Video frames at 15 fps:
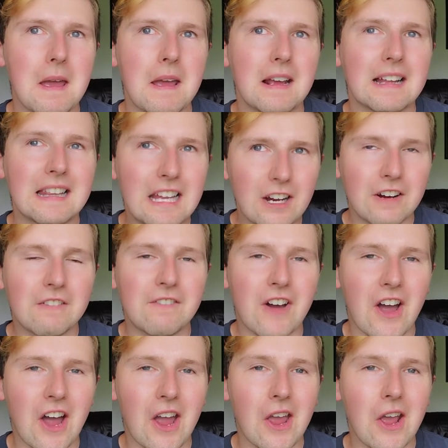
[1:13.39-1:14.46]

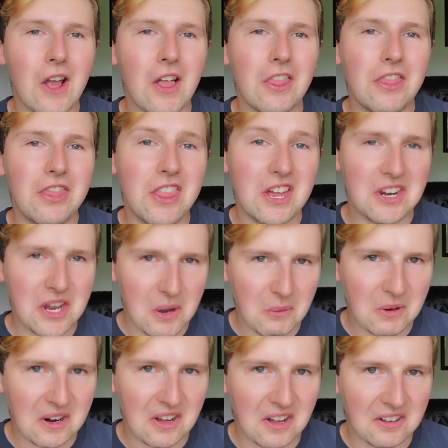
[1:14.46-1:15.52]
clarify the
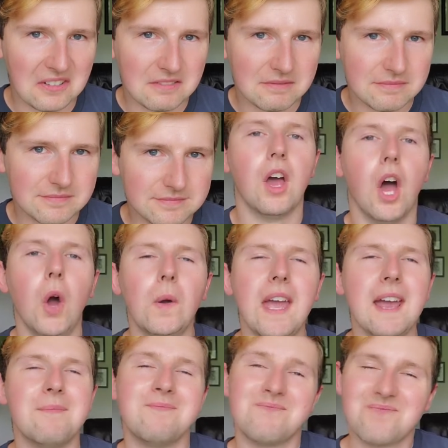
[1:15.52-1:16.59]
know-it-all.
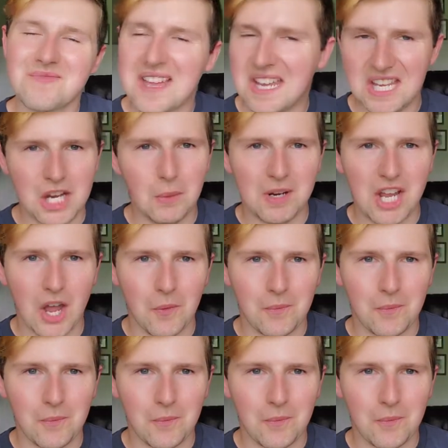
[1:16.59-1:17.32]
Okay, here we go.